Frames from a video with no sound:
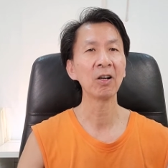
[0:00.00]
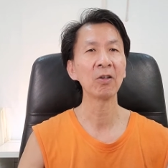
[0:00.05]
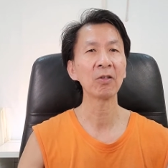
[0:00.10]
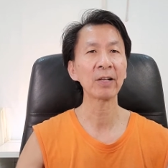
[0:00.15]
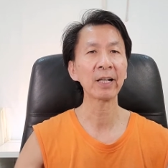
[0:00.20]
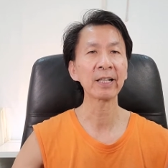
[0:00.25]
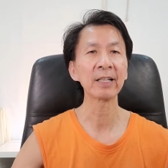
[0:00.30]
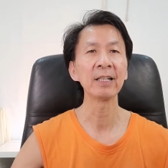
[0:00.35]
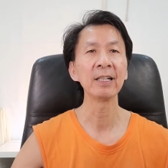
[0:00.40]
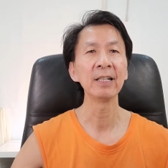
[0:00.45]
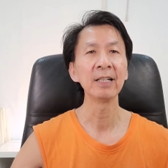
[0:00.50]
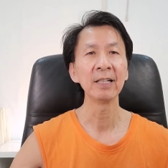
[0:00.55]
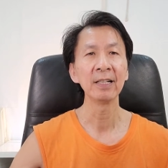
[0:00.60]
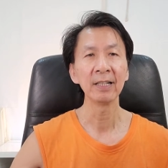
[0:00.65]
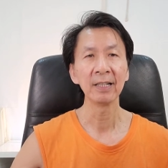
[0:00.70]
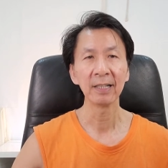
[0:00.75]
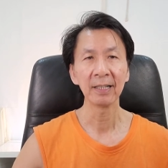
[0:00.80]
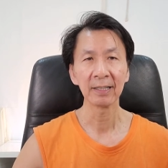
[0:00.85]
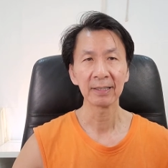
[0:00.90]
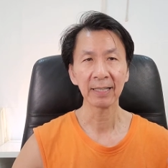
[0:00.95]
Okay,
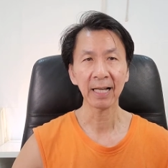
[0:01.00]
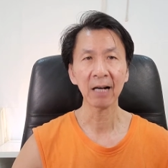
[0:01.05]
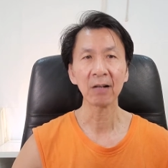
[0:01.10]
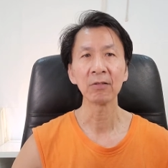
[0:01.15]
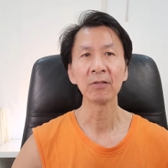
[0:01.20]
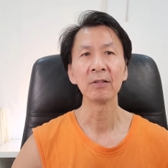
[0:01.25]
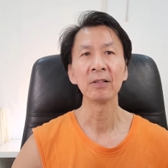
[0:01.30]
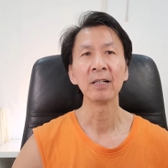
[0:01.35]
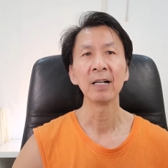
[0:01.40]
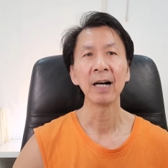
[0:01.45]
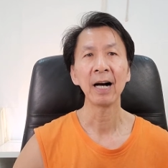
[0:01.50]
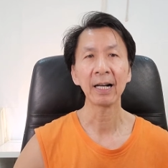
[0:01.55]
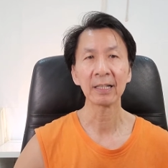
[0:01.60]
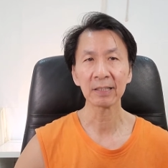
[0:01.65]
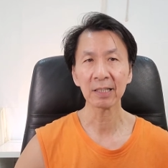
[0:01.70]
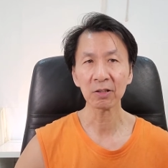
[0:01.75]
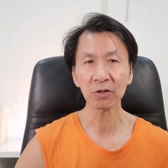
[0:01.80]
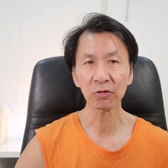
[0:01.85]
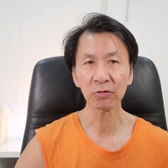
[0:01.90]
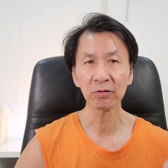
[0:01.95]
now I
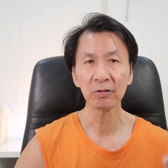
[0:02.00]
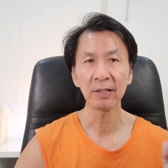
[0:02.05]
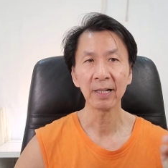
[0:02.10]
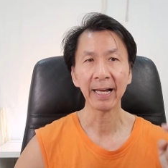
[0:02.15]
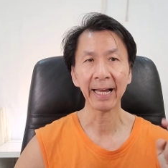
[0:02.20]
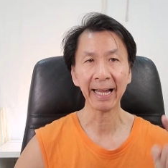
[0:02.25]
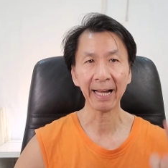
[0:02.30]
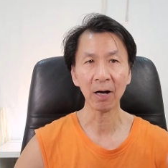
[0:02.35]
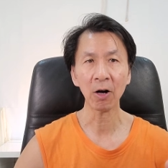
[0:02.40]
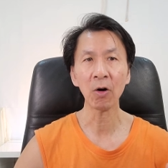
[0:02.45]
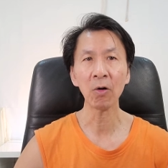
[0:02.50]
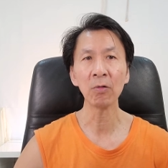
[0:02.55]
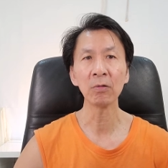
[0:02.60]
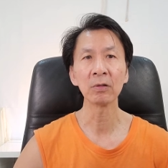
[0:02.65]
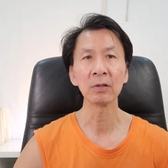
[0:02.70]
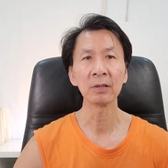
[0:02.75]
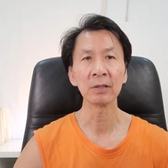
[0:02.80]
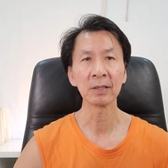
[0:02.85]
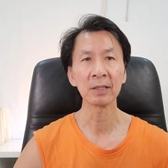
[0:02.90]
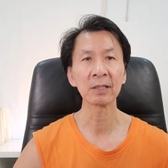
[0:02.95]
teach you at
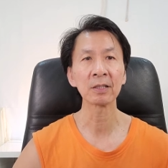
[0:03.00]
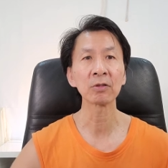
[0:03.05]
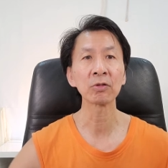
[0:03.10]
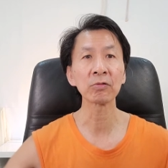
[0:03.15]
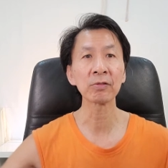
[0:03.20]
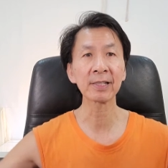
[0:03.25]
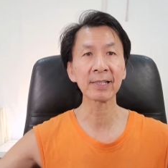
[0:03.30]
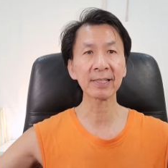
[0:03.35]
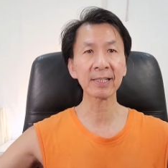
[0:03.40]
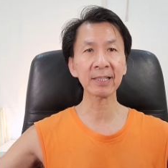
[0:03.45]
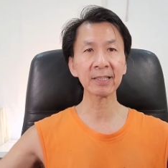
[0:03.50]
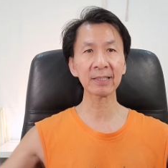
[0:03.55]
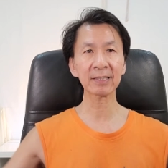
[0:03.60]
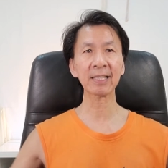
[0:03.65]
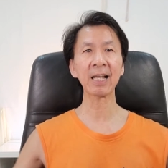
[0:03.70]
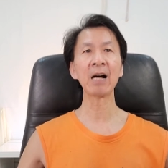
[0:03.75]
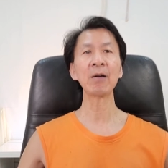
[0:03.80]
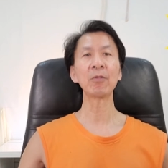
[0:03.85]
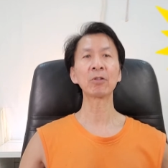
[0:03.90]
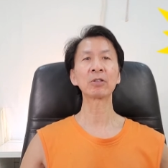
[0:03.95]
home is to sit
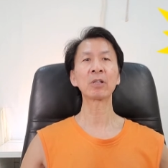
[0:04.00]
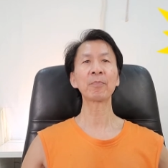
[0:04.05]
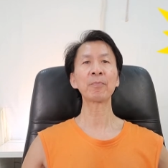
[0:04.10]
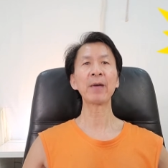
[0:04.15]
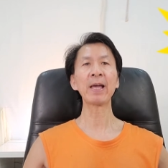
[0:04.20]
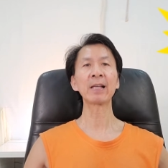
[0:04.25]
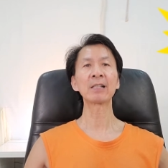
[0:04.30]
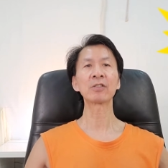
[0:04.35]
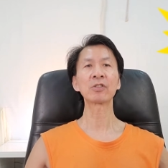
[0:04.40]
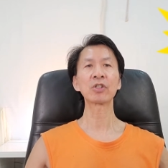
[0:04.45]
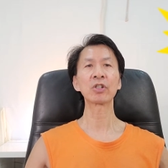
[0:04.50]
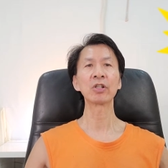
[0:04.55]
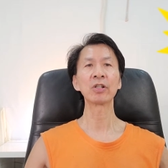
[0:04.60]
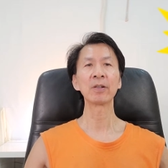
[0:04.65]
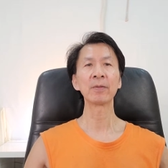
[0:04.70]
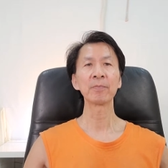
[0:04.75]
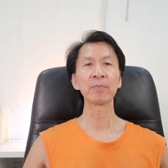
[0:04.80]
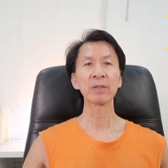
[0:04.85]
down on the bench.